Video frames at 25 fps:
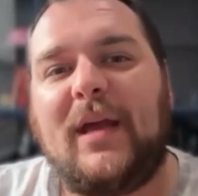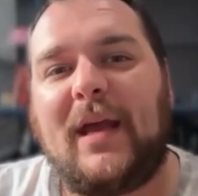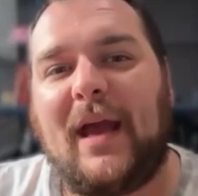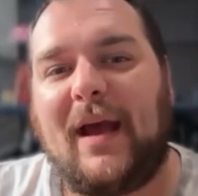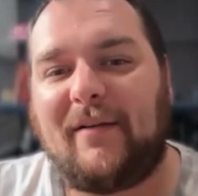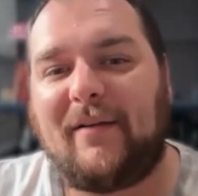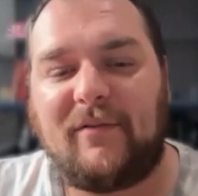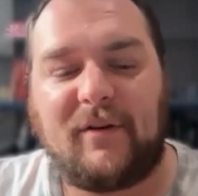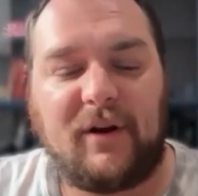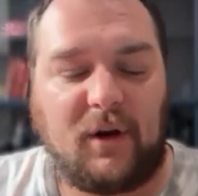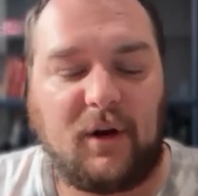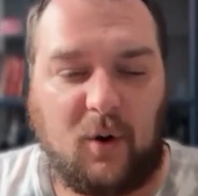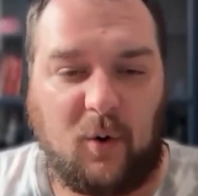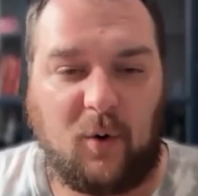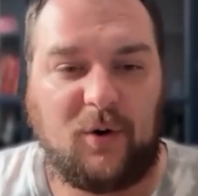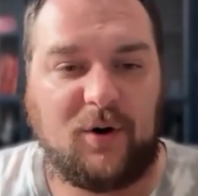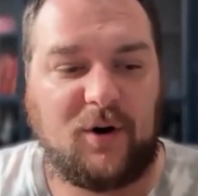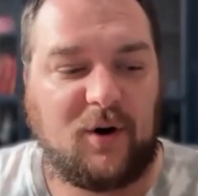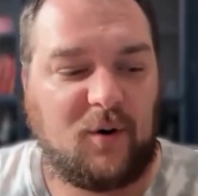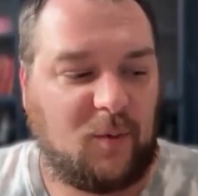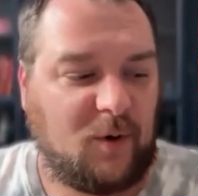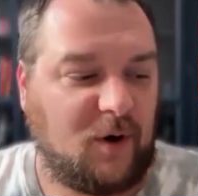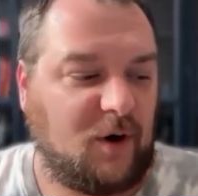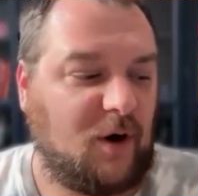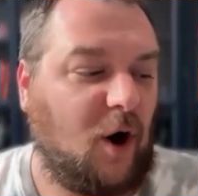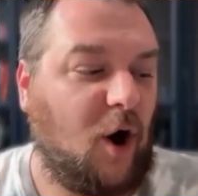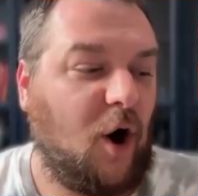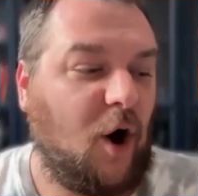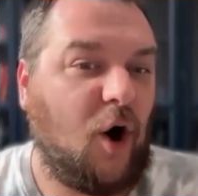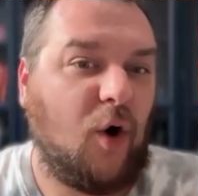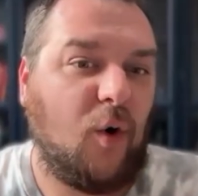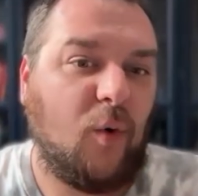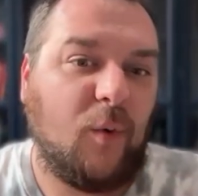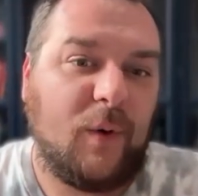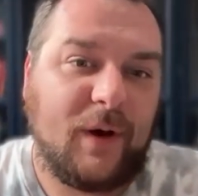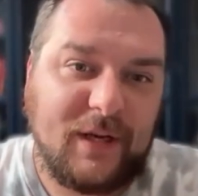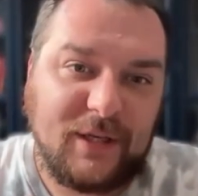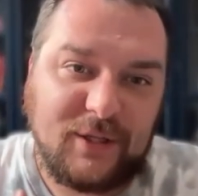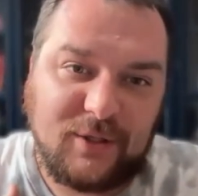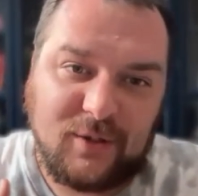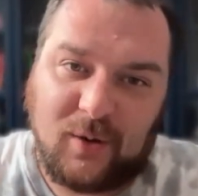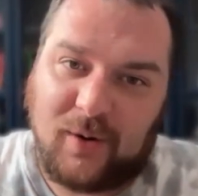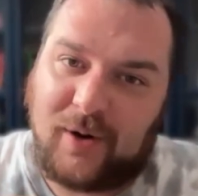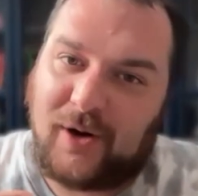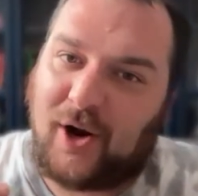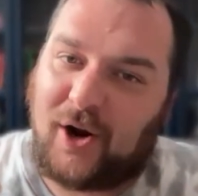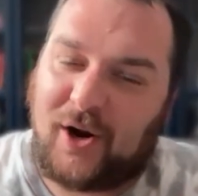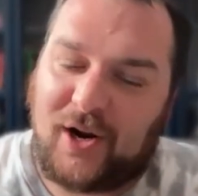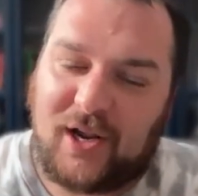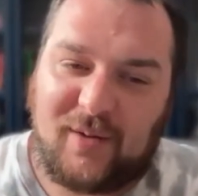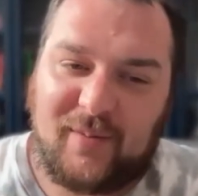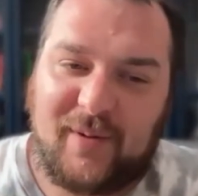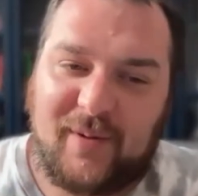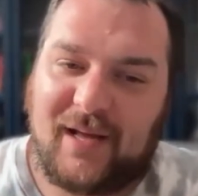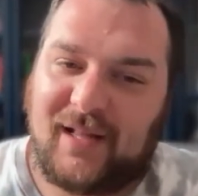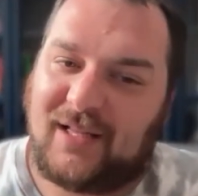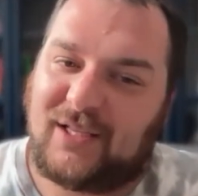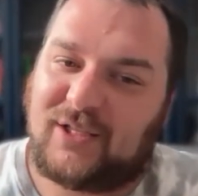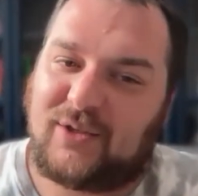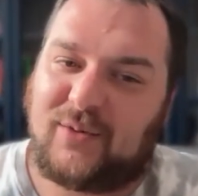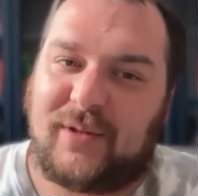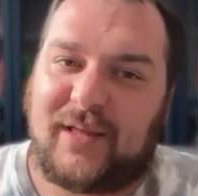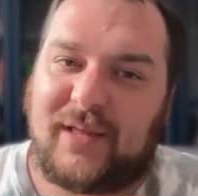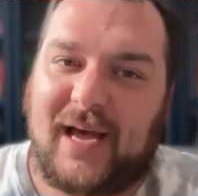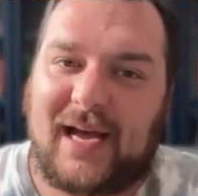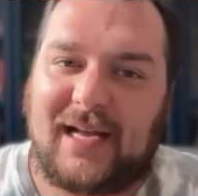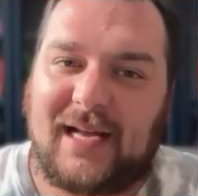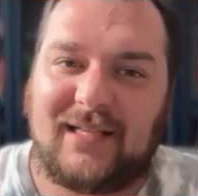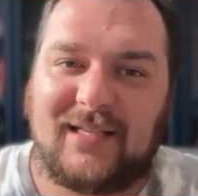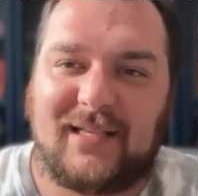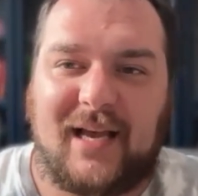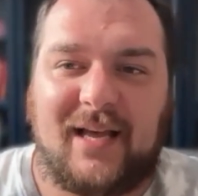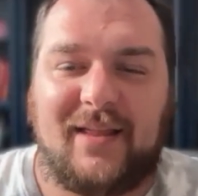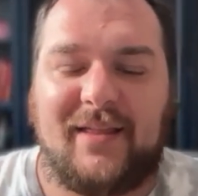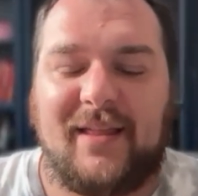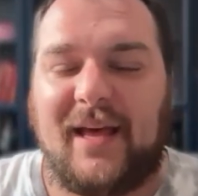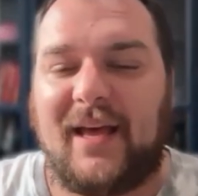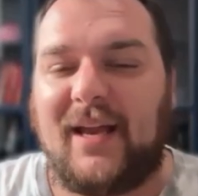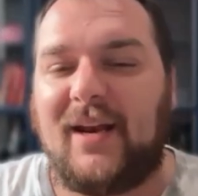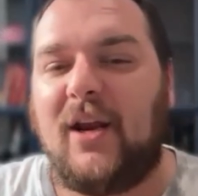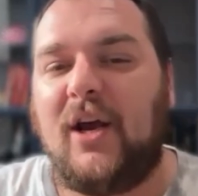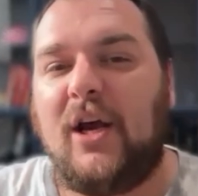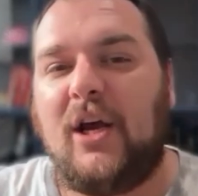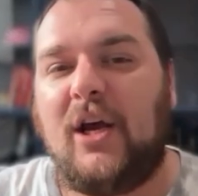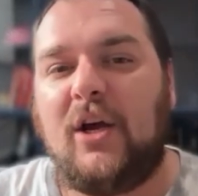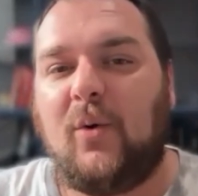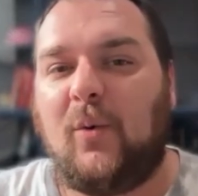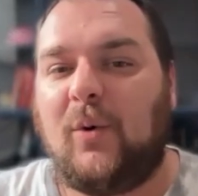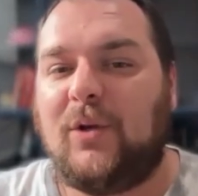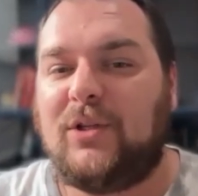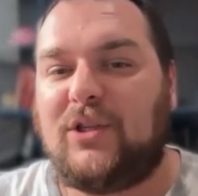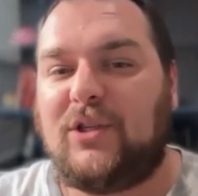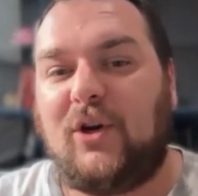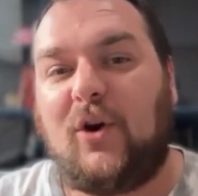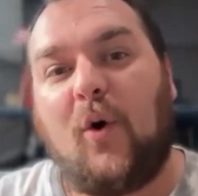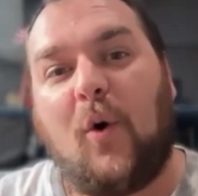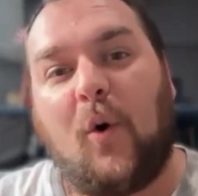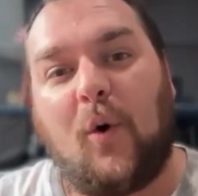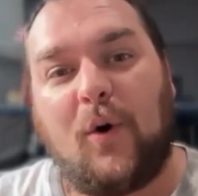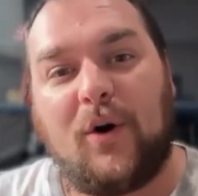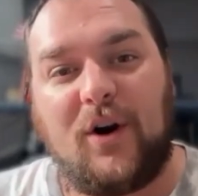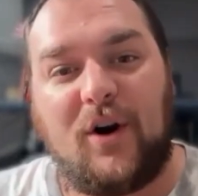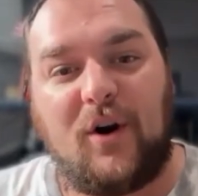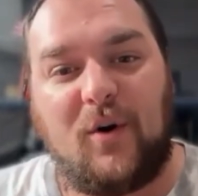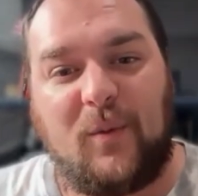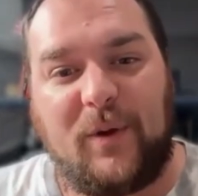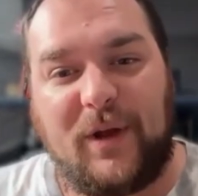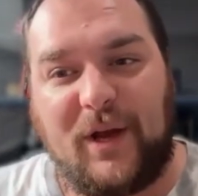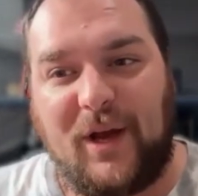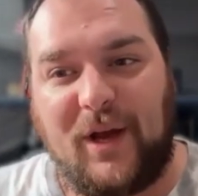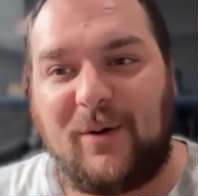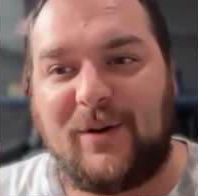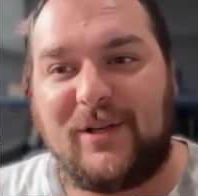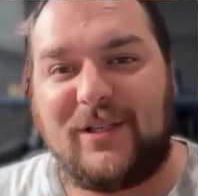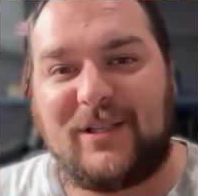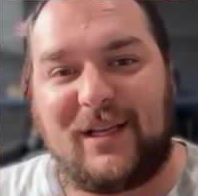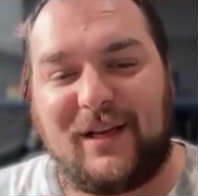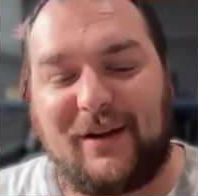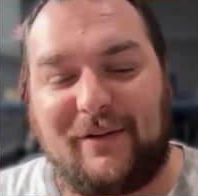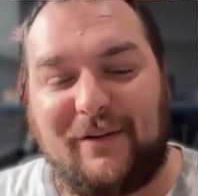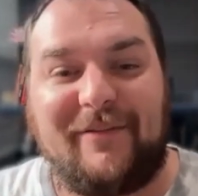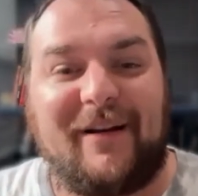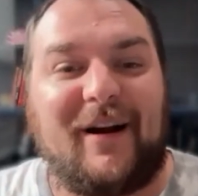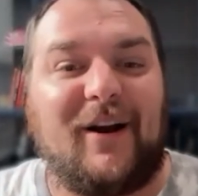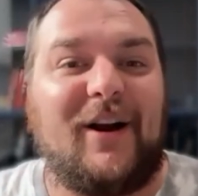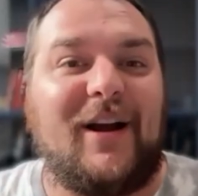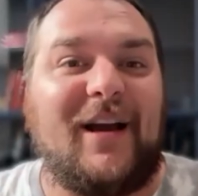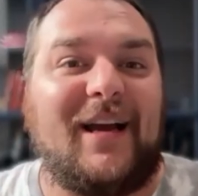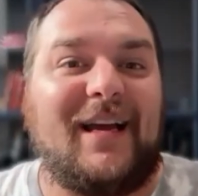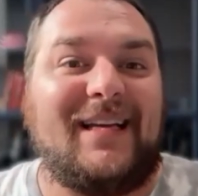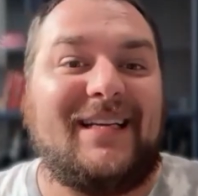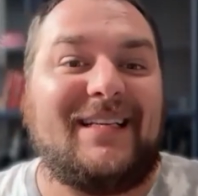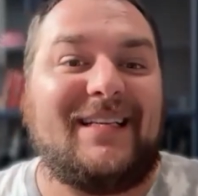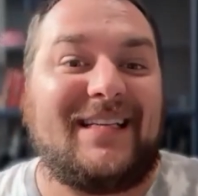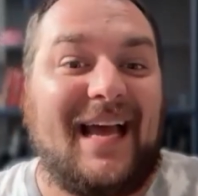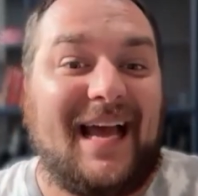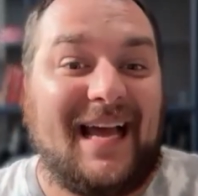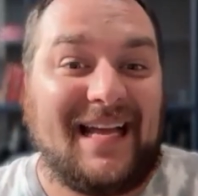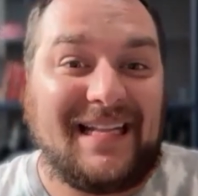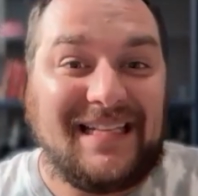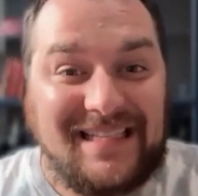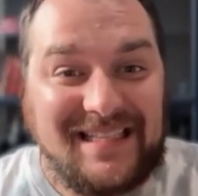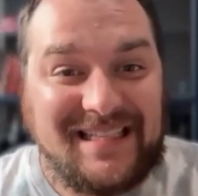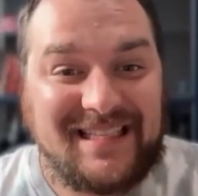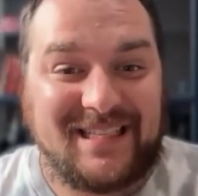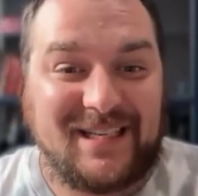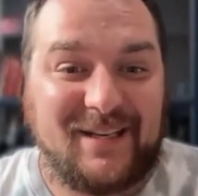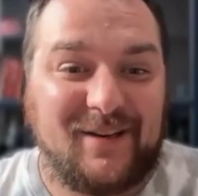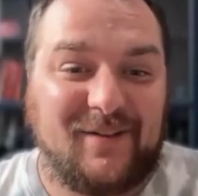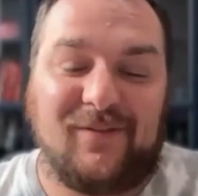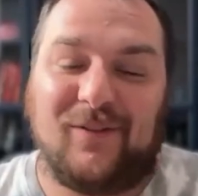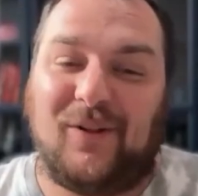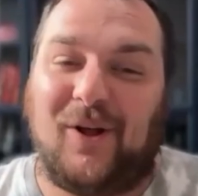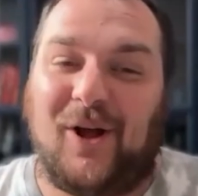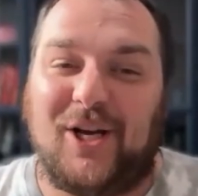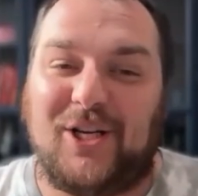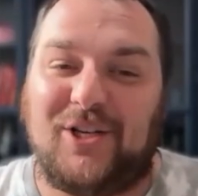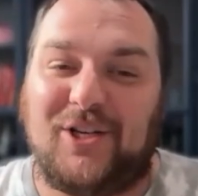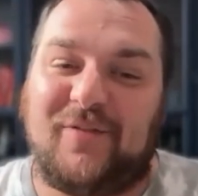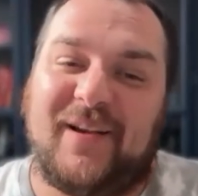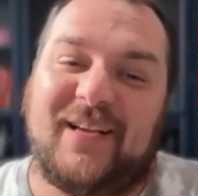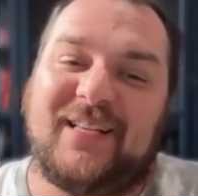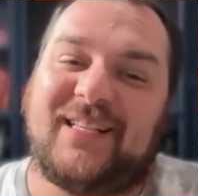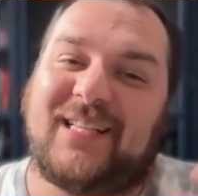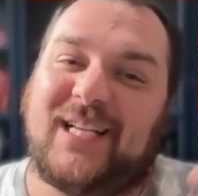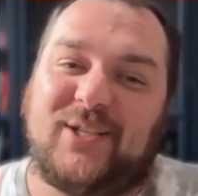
every quarter we're always growing our email list with ads, and then once a quarter we go into like a very intensive launch phase.